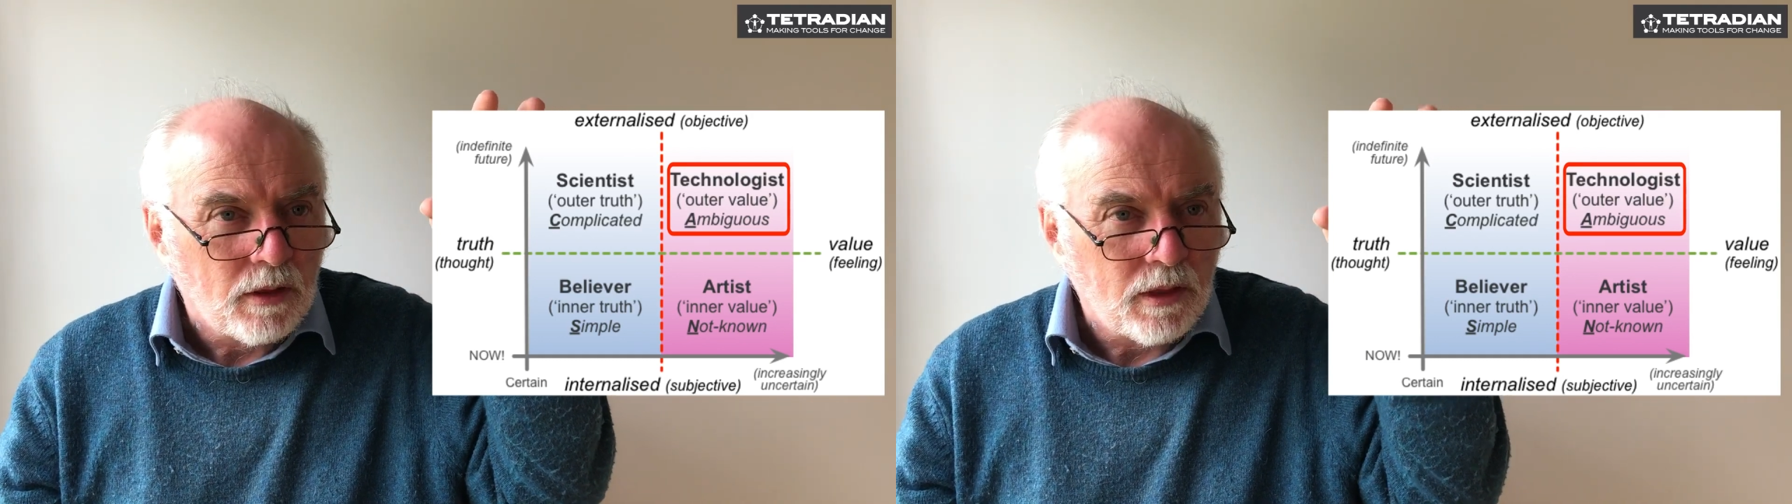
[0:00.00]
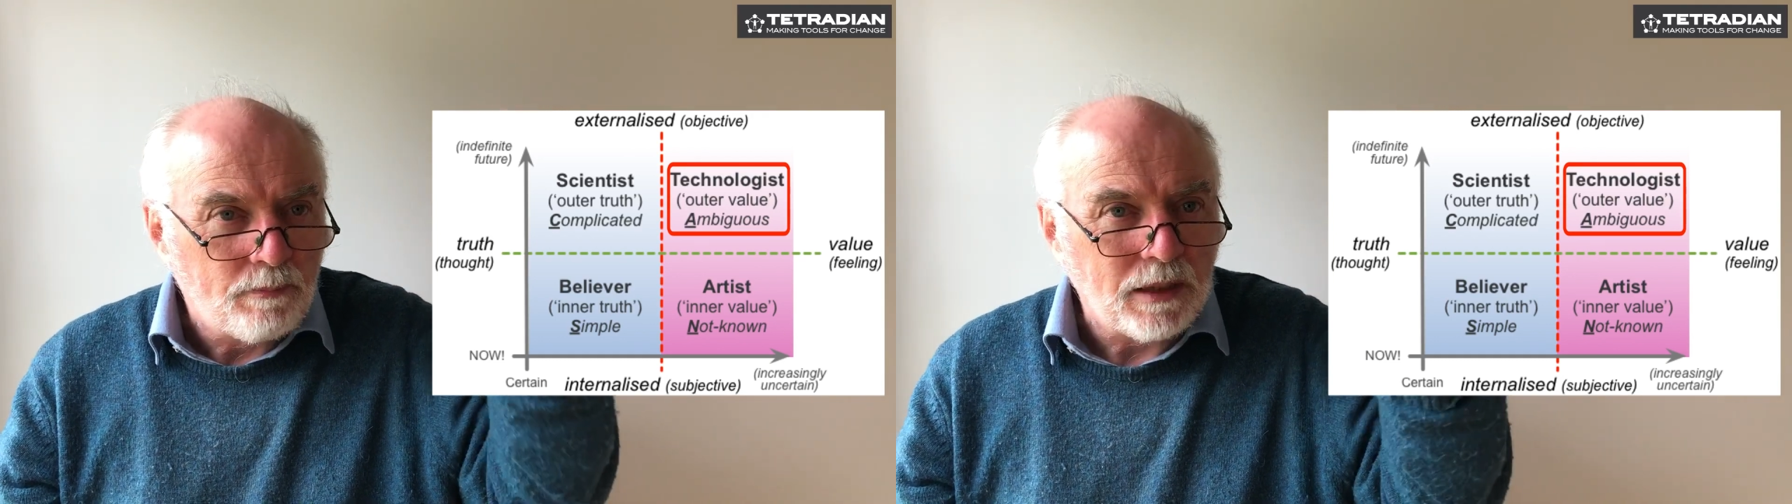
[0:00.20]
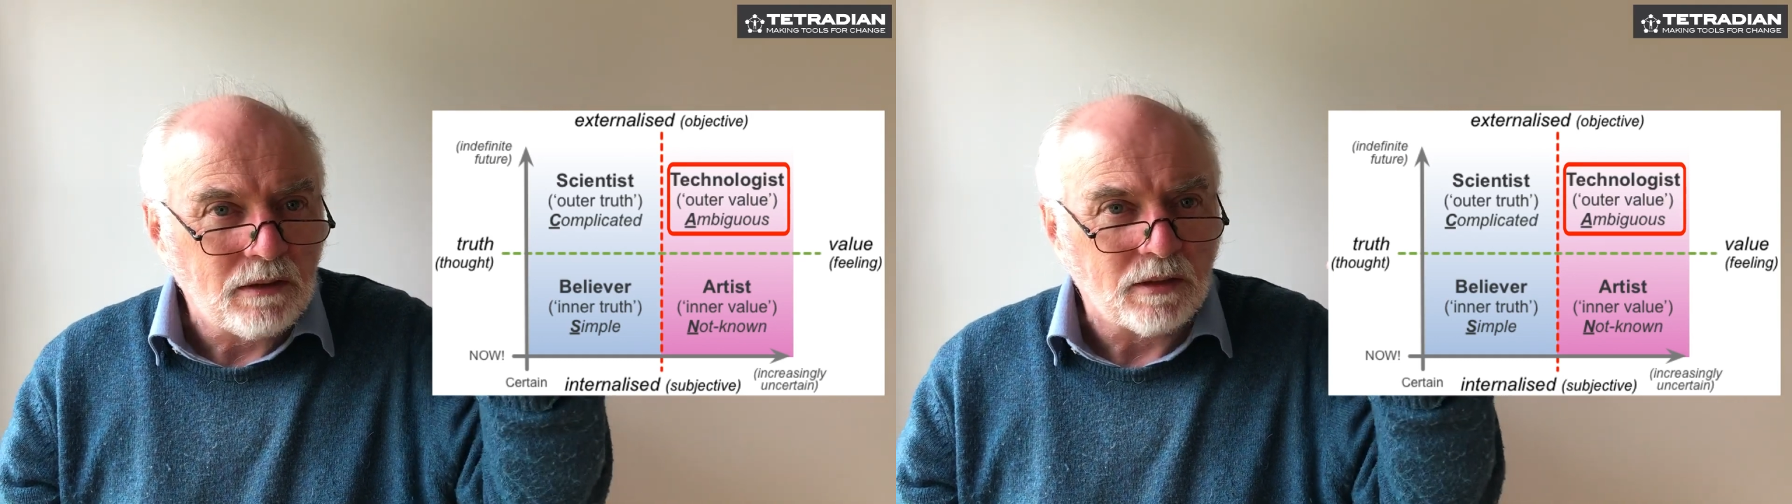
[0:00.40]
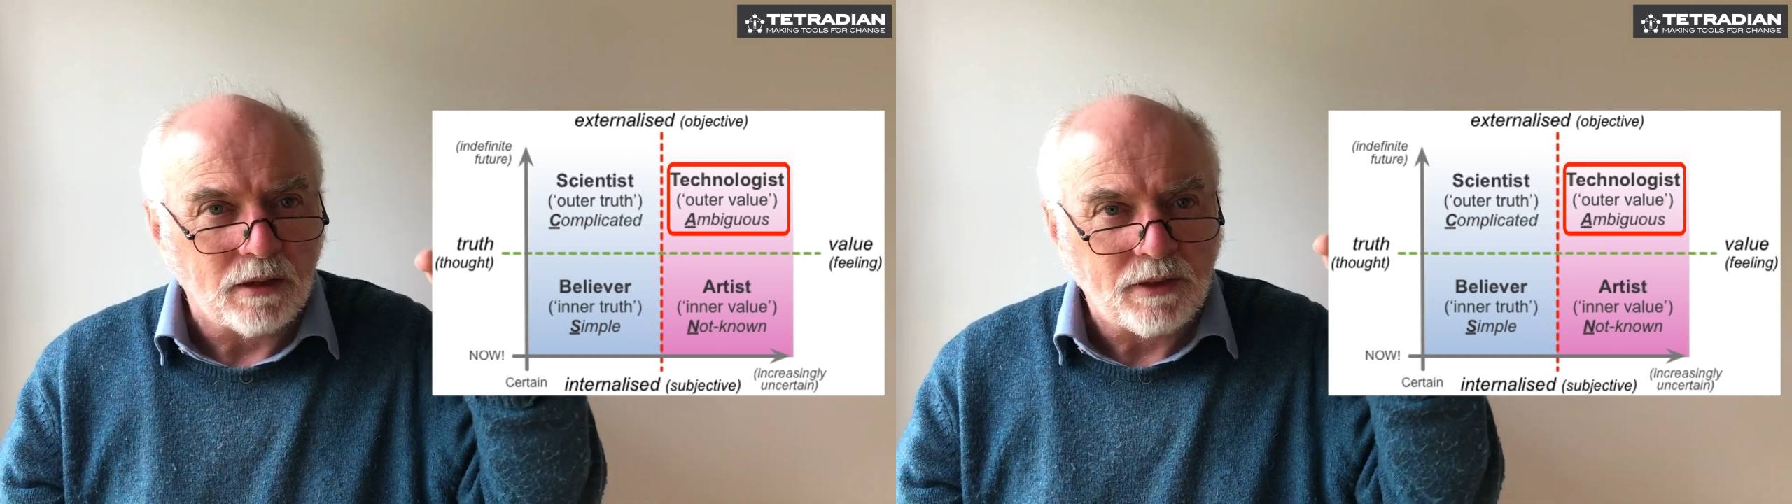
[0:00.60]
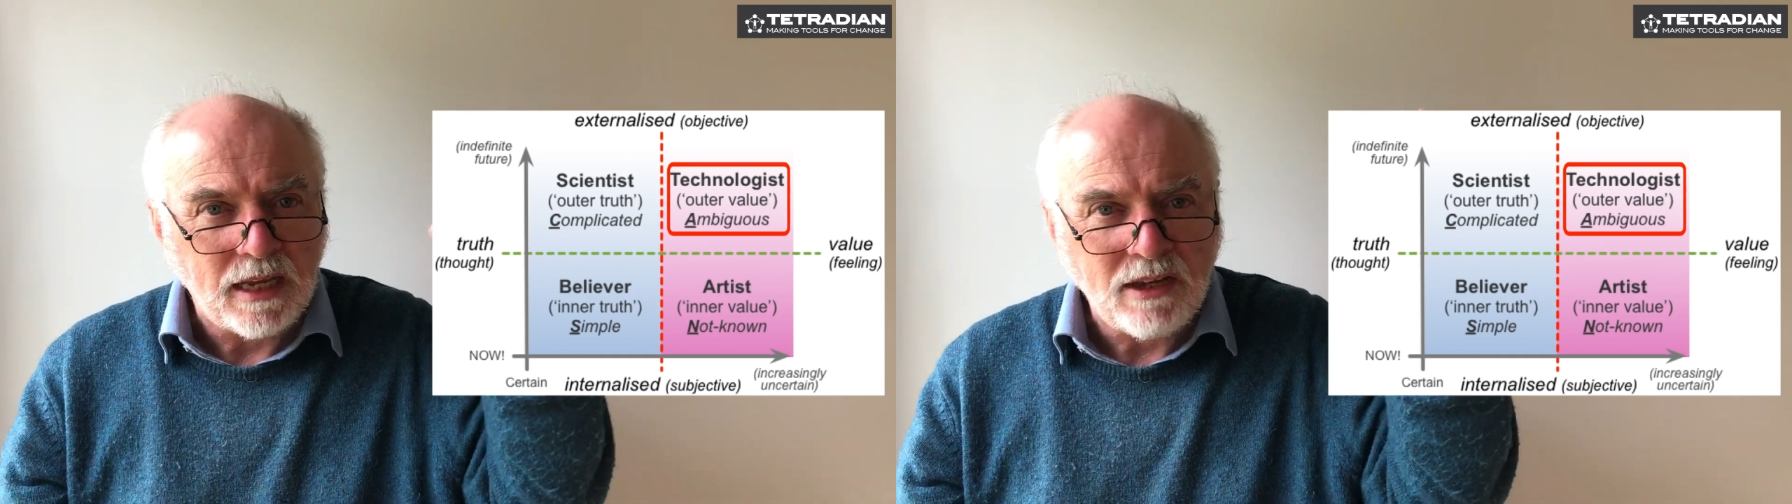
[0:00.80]
the builder,
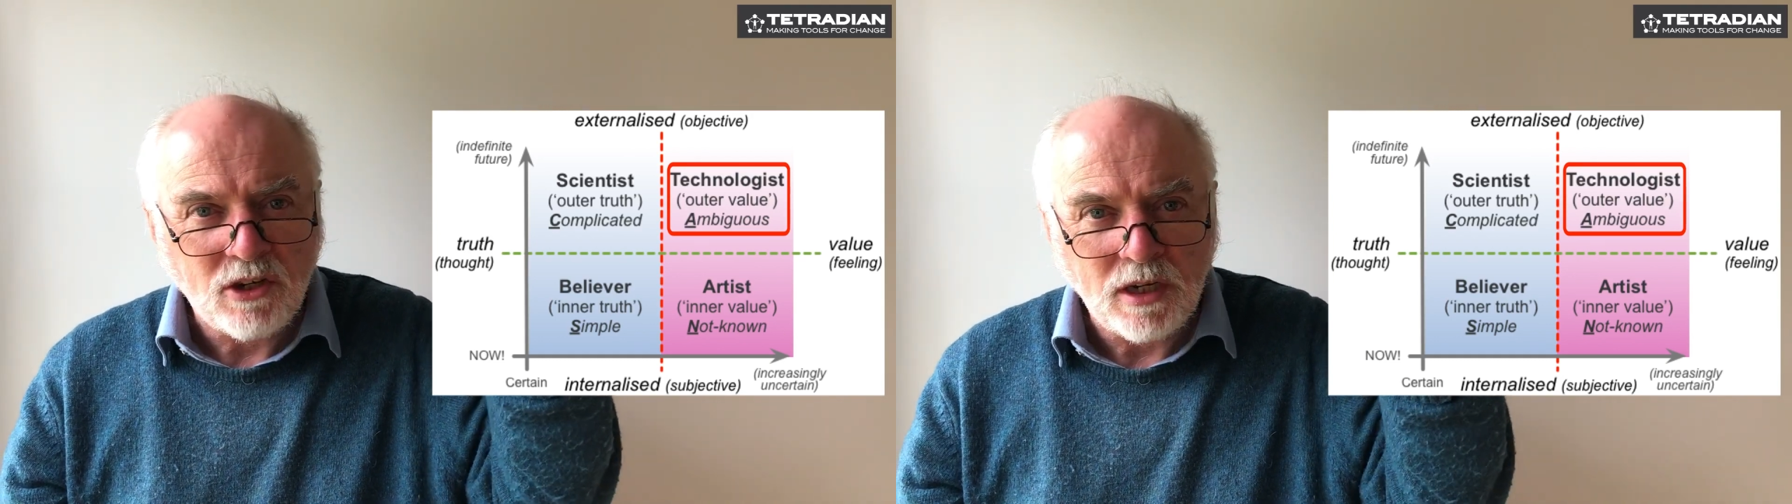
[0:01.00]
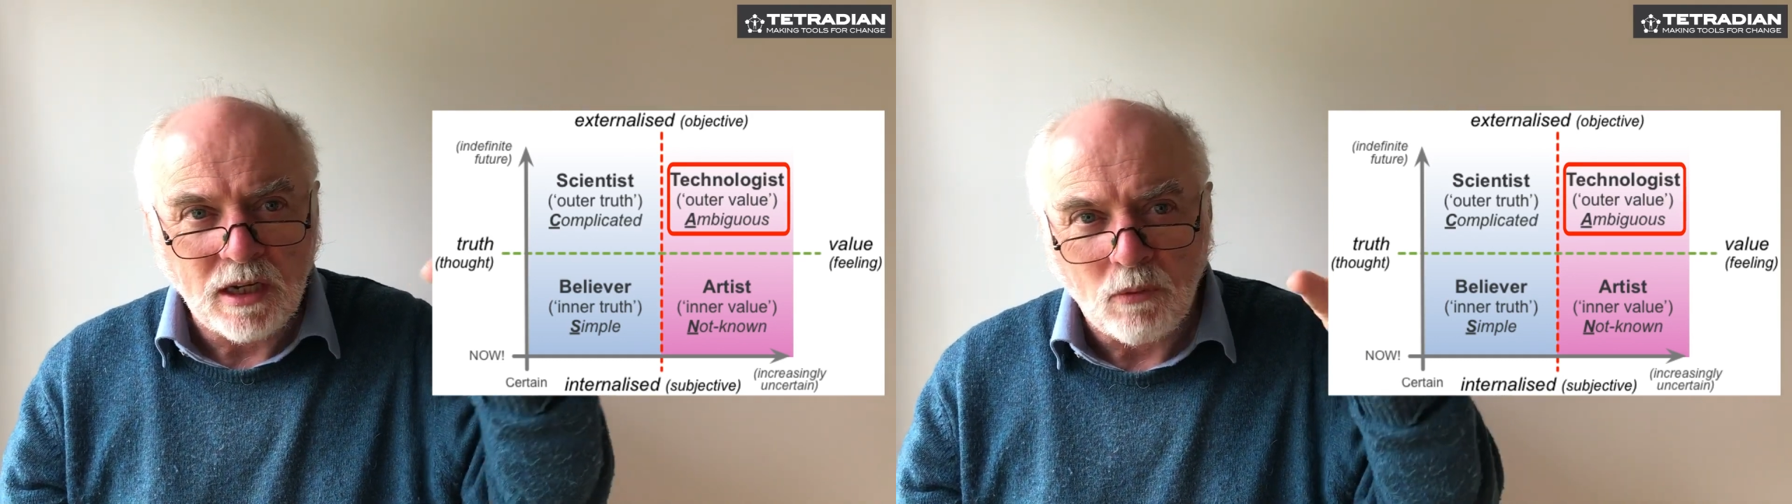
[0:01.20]
the engineer,